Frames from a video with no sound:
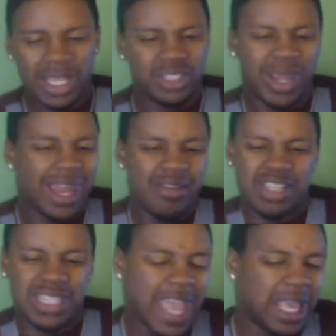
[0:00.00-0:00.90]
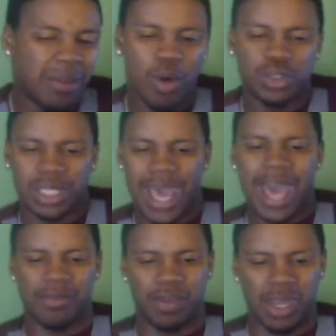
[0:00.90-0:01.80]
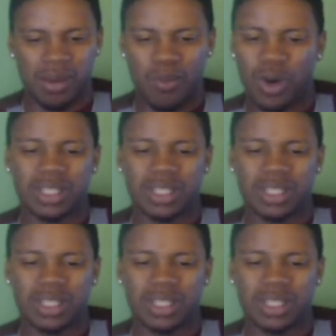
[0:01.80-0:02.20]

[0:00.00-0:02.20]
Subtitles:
that you can't even take emotion out of it anymore,